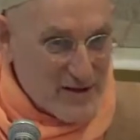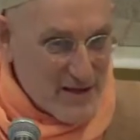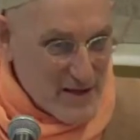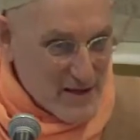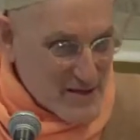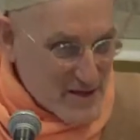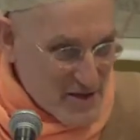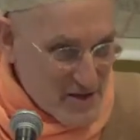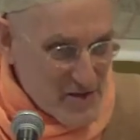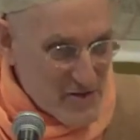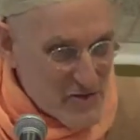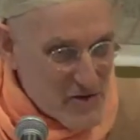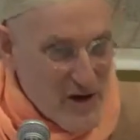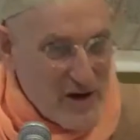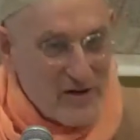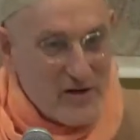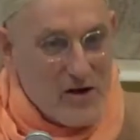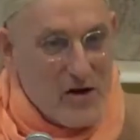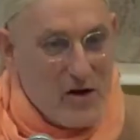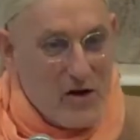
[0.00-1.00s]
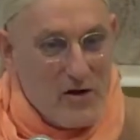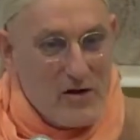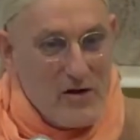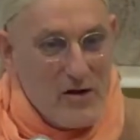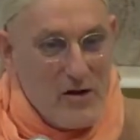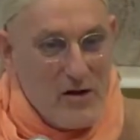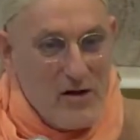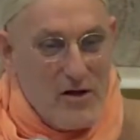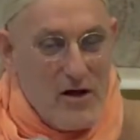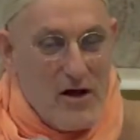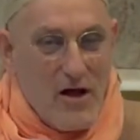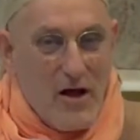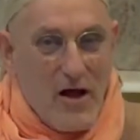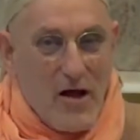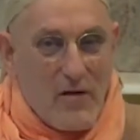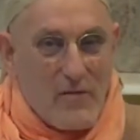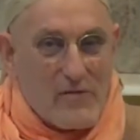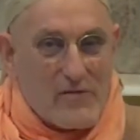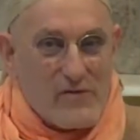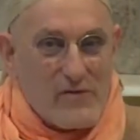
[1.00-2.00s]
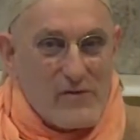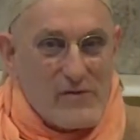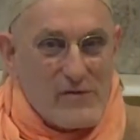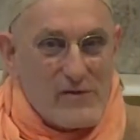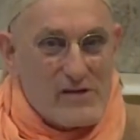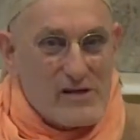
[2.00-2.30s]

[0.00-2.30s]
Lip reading: but it's a known thing. It's you're trying to